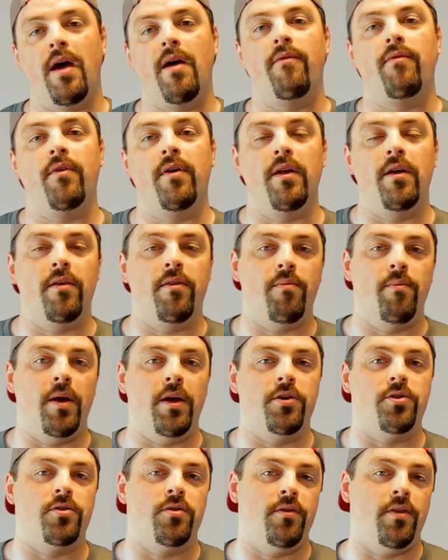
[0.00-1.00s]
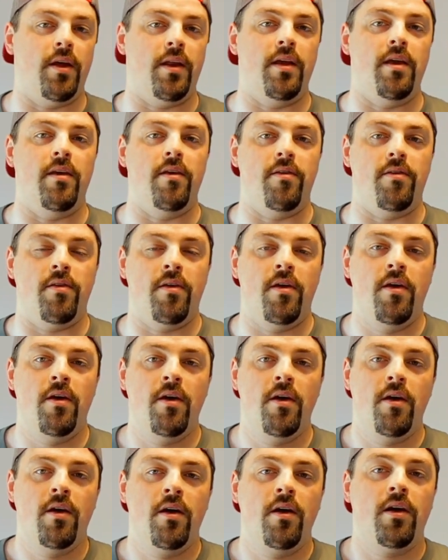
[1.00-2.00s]
Everett is make sure that he's
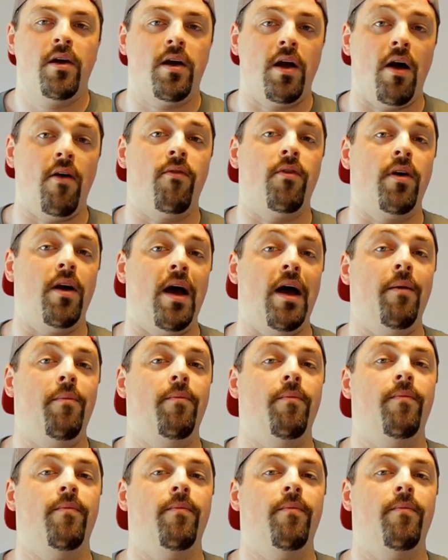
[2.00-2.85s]
covered up